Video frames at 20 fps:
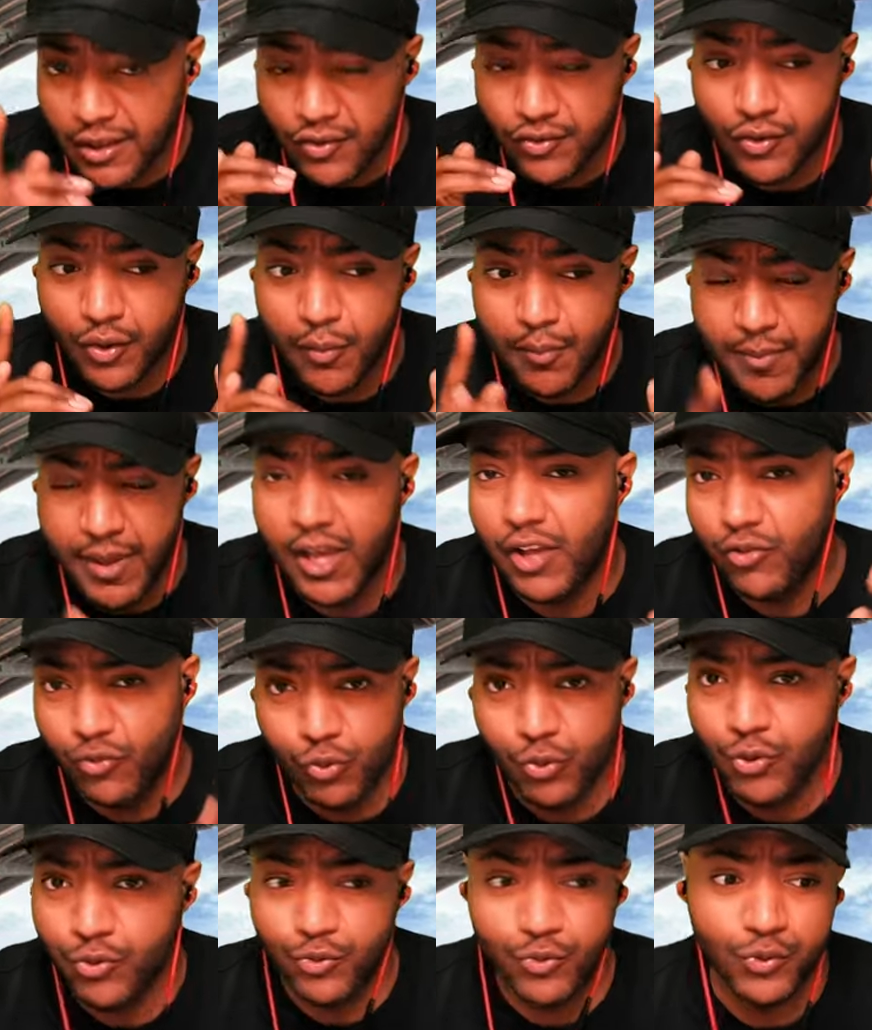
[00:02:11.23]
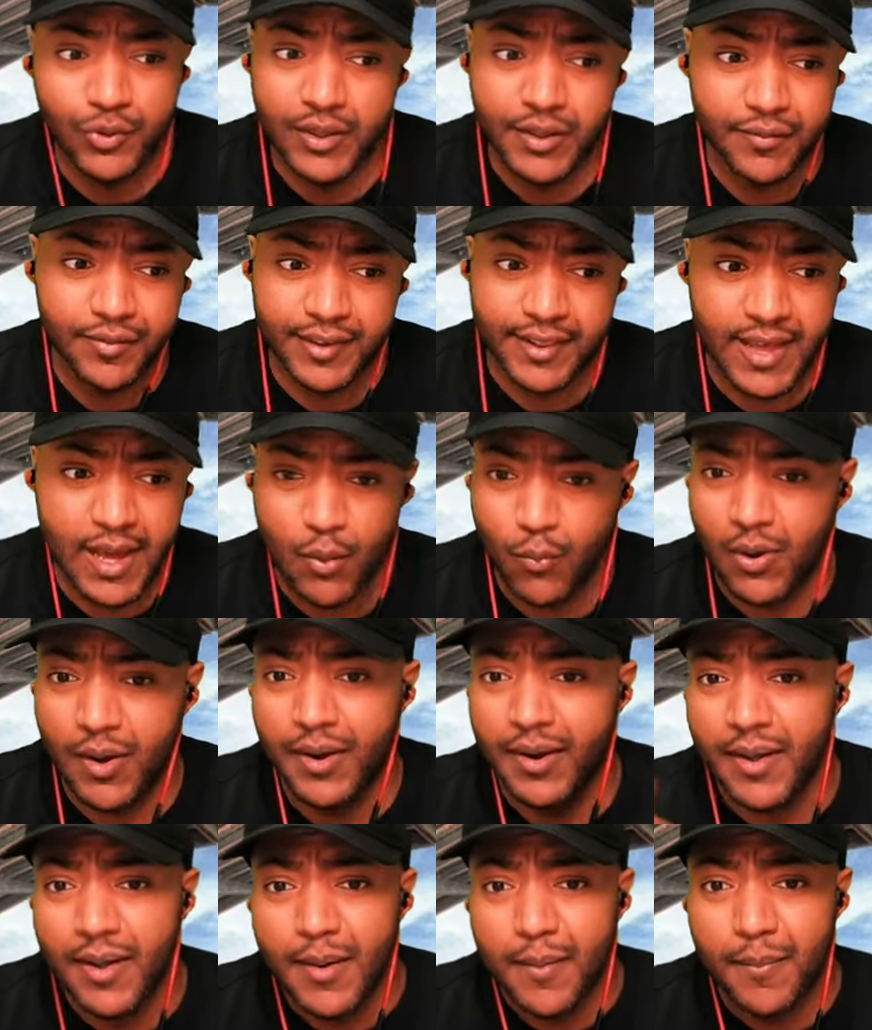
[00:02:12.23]
So make sure you tune in for that
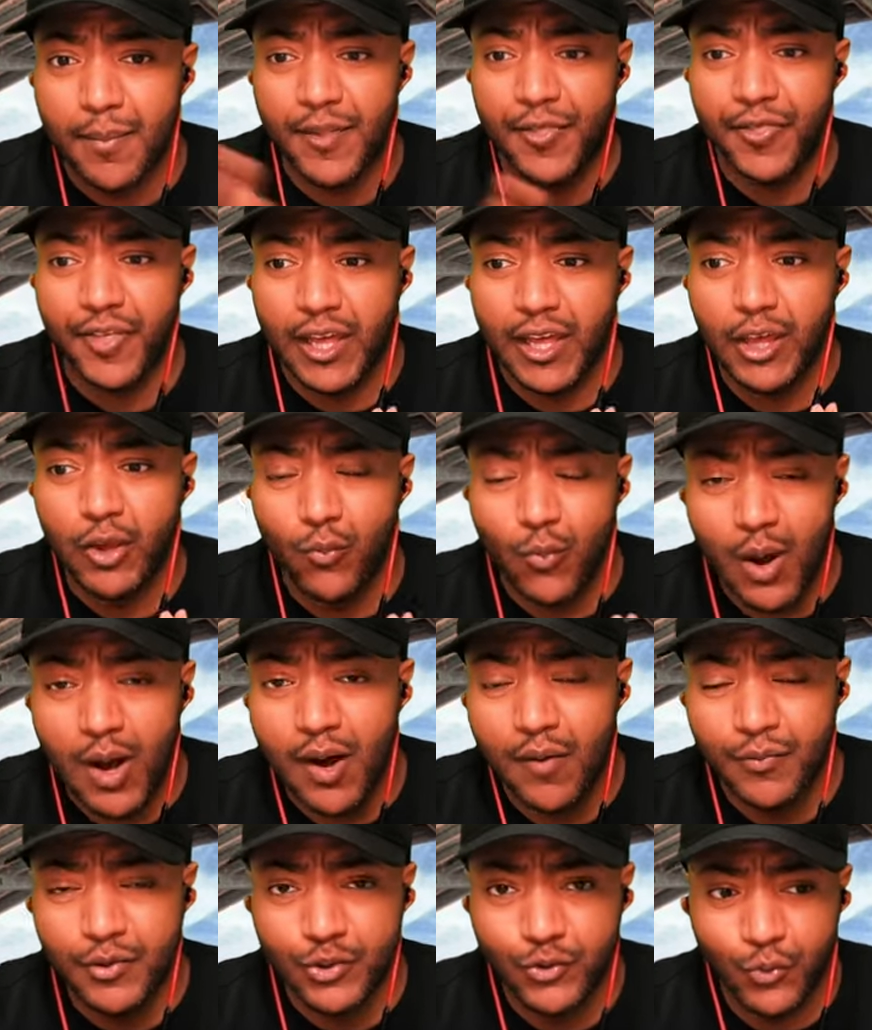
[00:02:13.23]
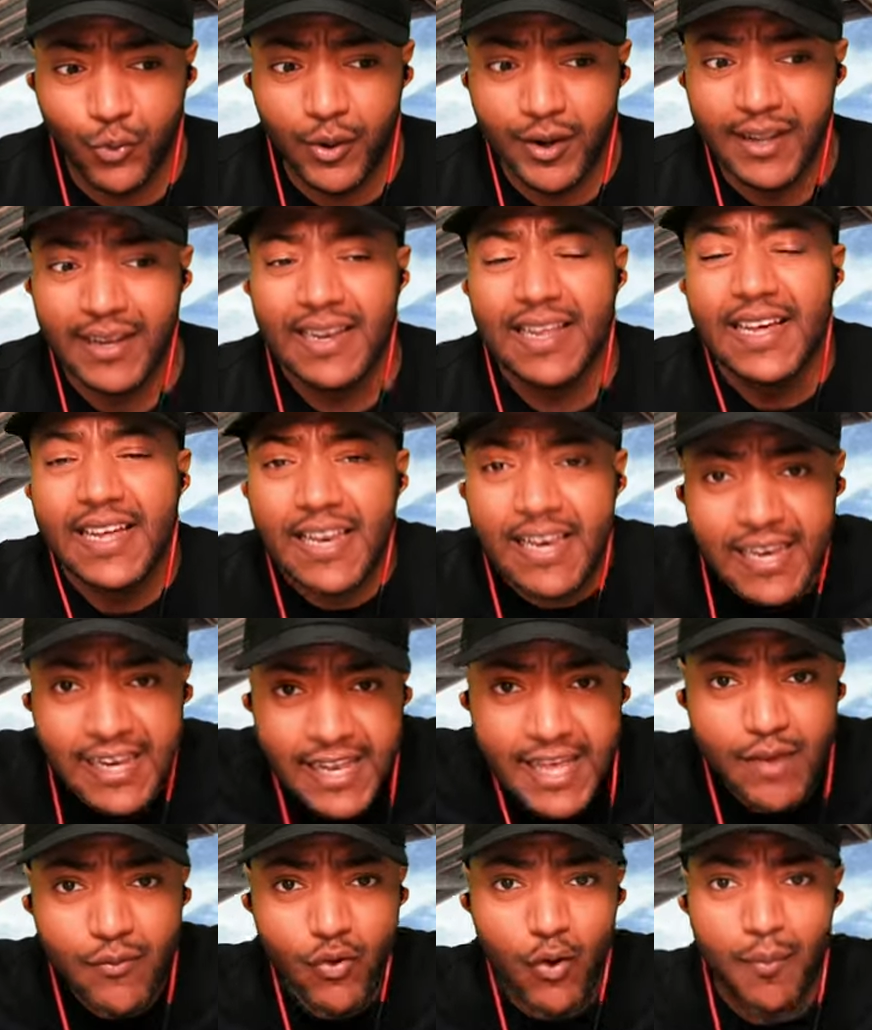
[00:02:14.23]
one. But thank you all for joining.
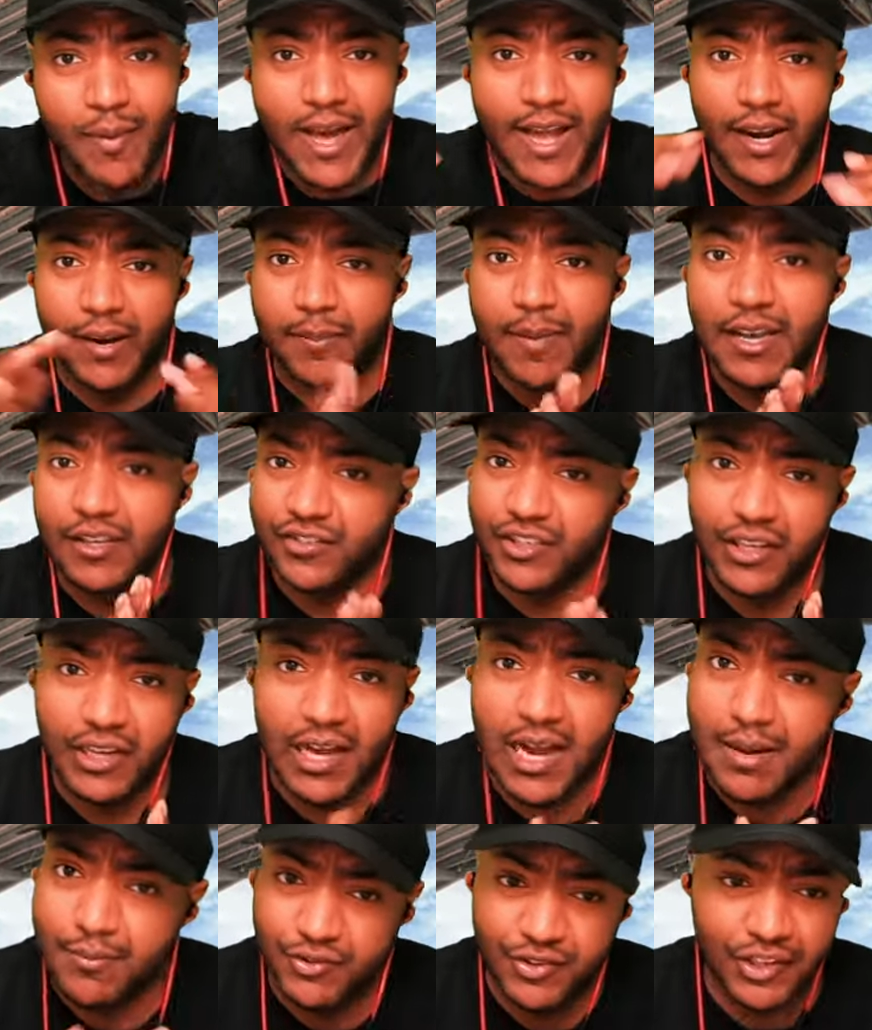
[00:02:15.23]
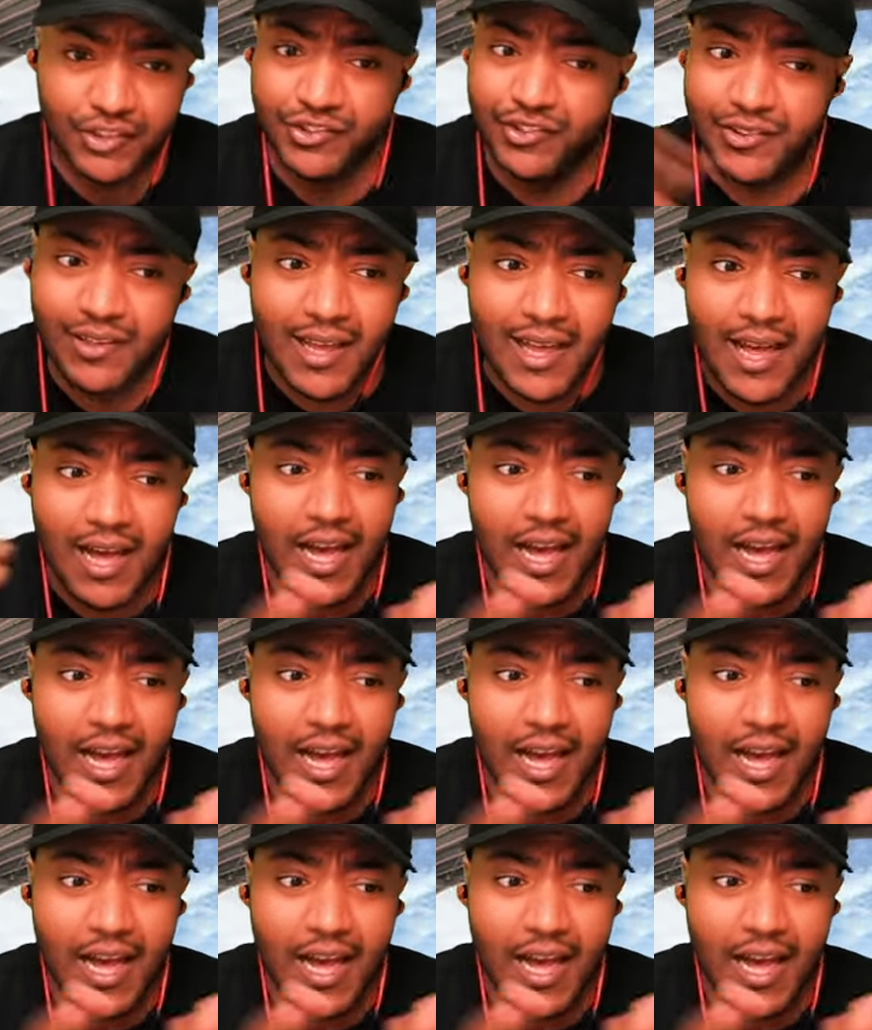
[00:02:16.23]
Leave your man of the match in the comment sections.